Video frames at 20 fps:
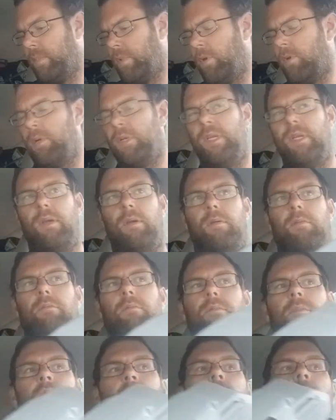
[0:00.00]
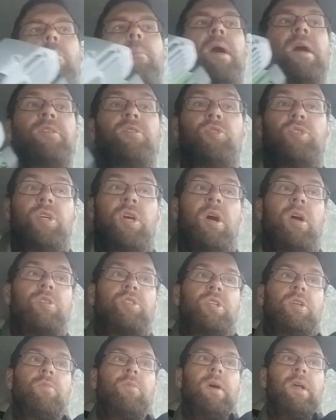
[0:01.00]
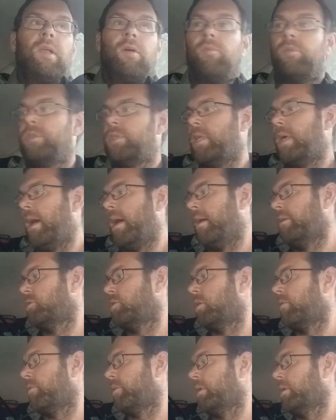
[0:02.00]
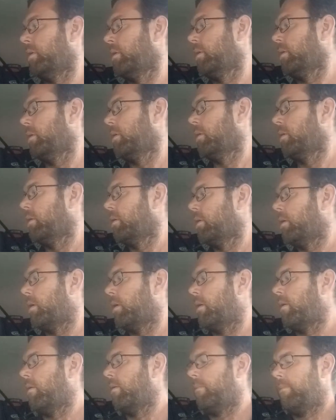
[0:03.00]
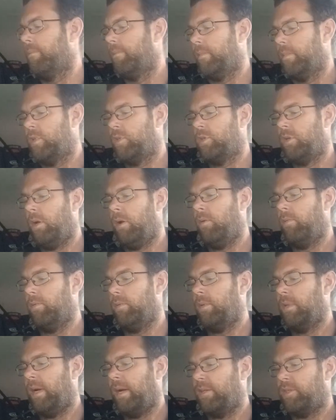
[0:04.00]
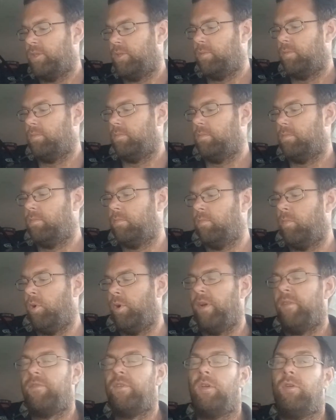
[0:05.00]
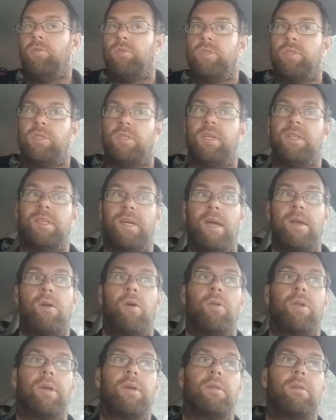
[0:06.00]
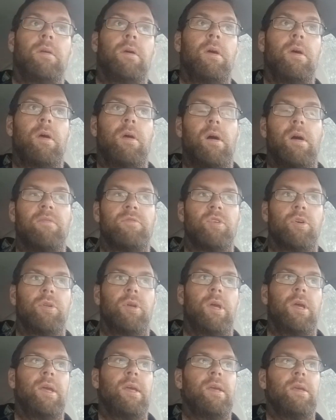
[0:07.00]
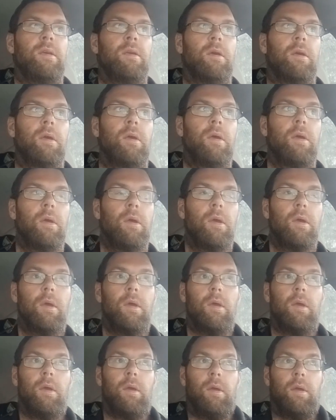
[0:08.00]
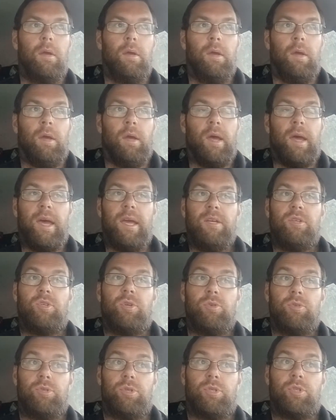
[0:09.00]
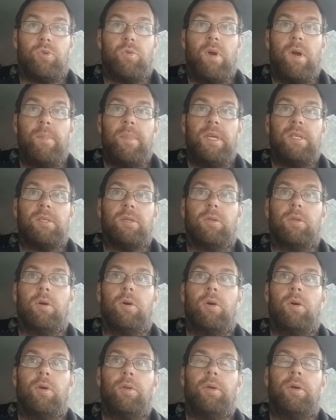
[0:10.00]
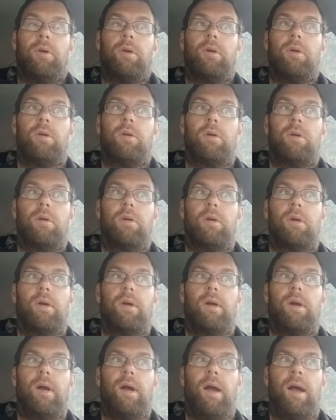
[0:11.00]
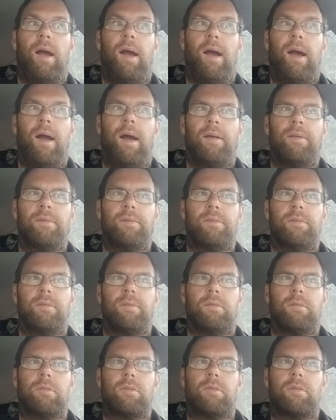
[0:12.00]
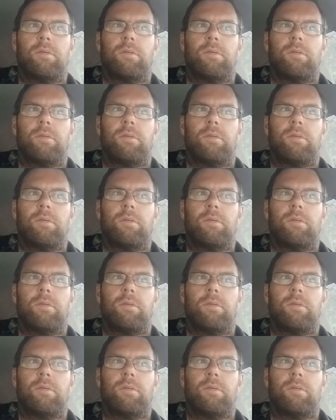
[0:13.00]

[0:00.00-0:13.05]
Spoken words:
What did I? No, I might have charged it while I was there, sorry. So that's what I've used today on it. I've done a 800 square meter lawn and